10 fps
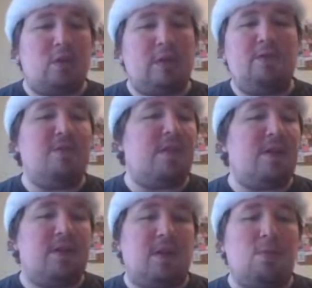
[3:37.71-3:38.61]
going to
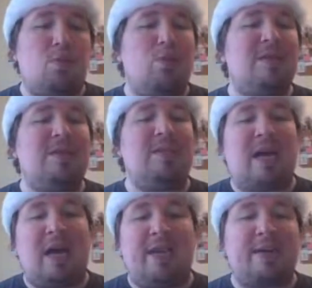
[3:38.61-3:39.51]
fund some
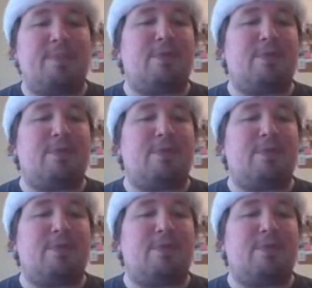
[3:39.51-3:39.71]
quixotic